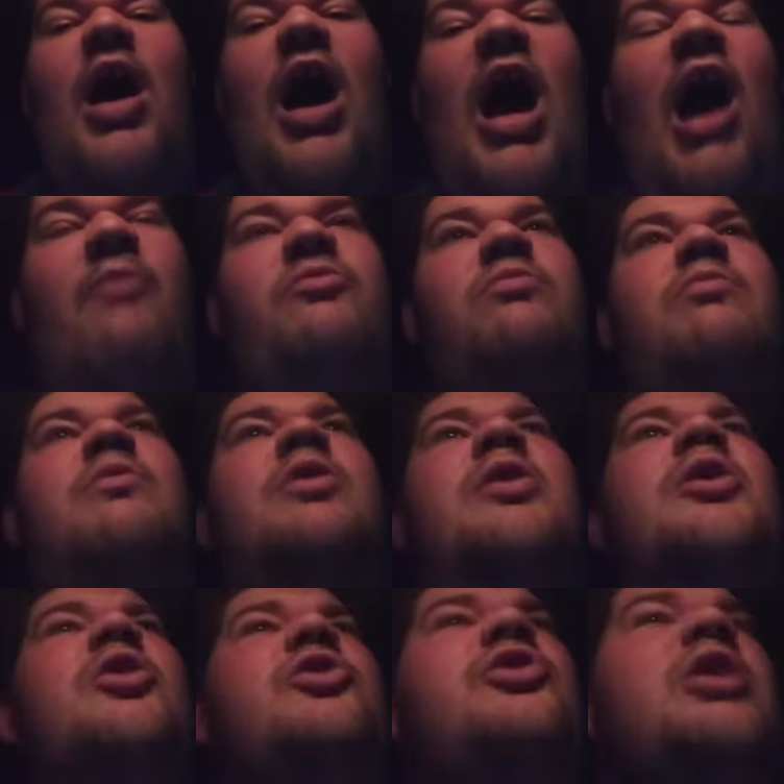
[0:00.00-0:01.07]
Um,
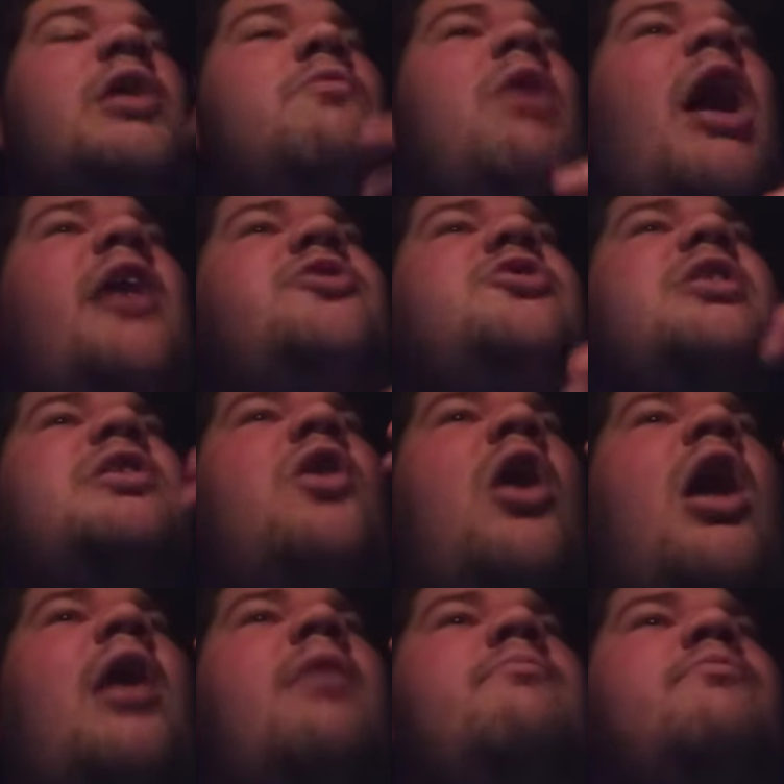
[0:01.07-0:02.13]
you can watch it
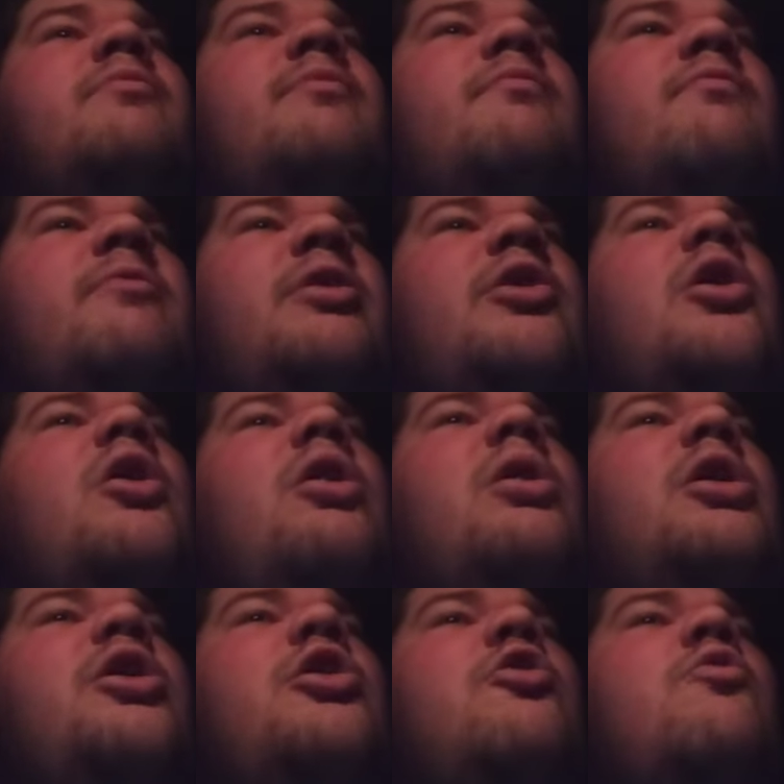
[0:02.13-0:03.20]
on
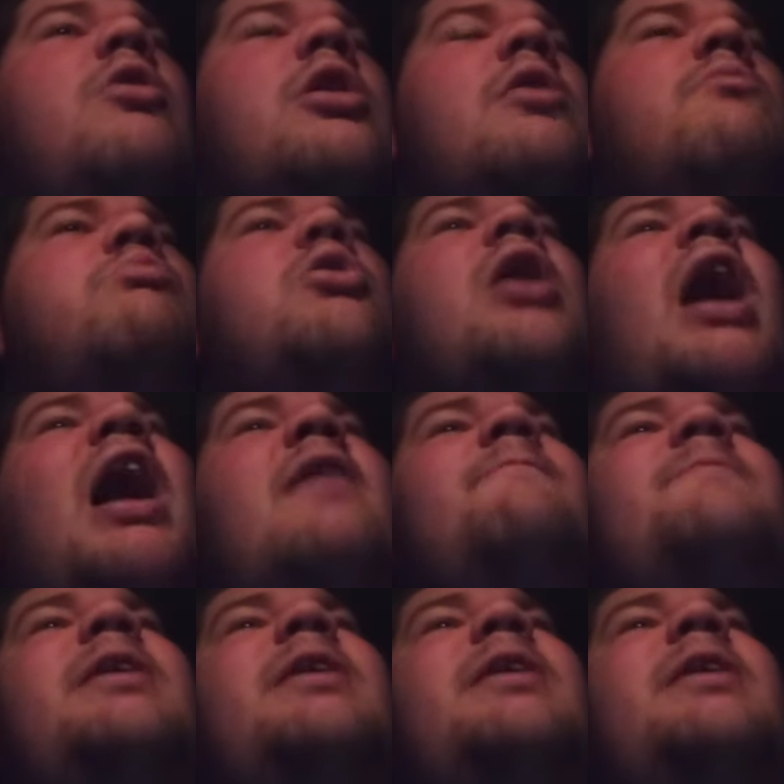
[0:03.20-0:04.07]
Hulu, Prime